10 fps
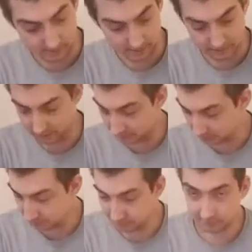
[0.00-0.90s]
This will
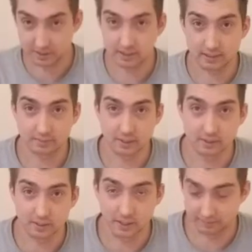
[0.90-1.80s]
actually be the first time
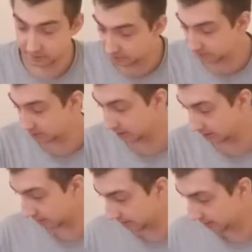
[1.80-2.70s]
I've used this
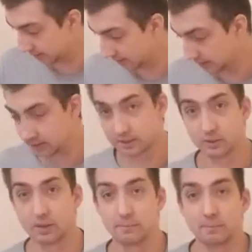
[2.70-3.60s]
color, so
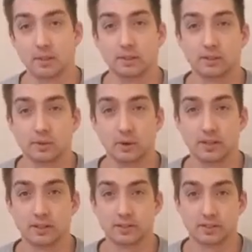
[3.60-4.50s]
I'm quite
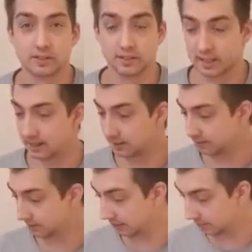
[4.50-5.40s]
interested to see
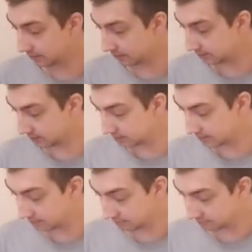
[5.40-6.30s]
how it turns out.